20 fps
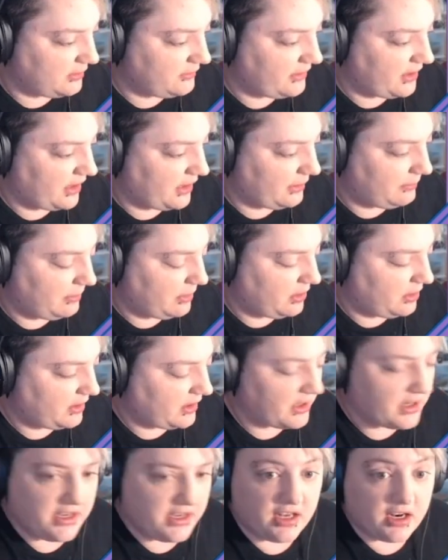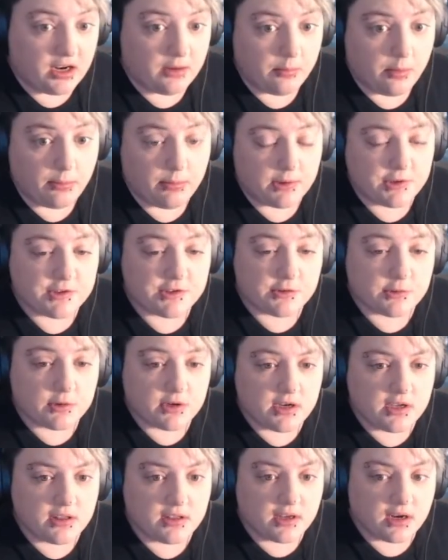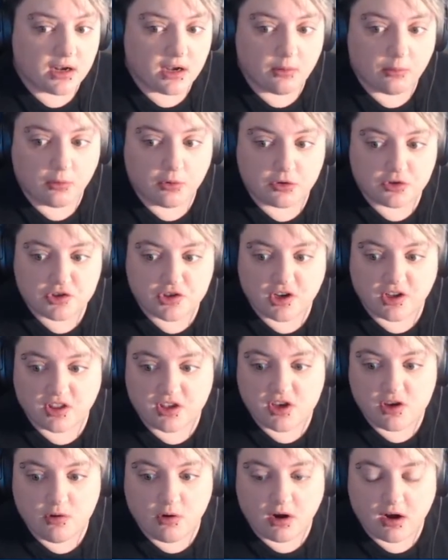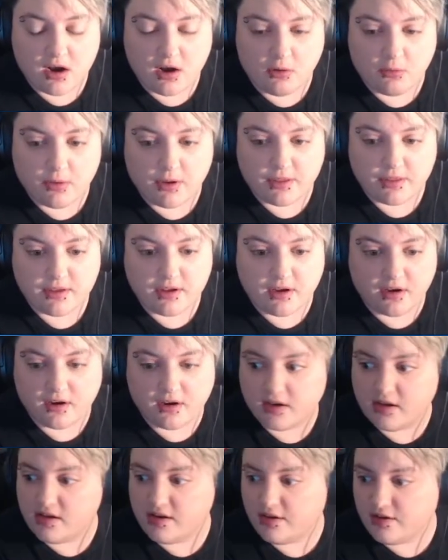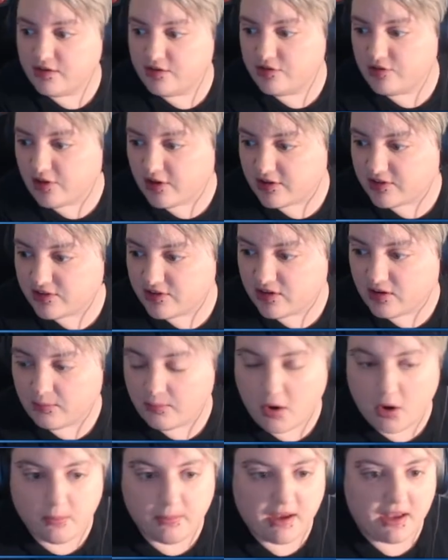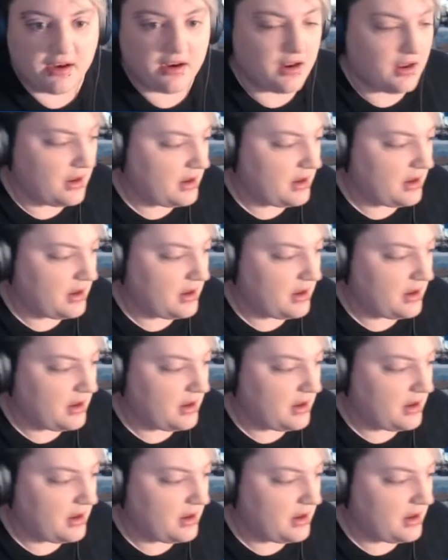available in a GitHub repository that I will share the URL with here in just a moment.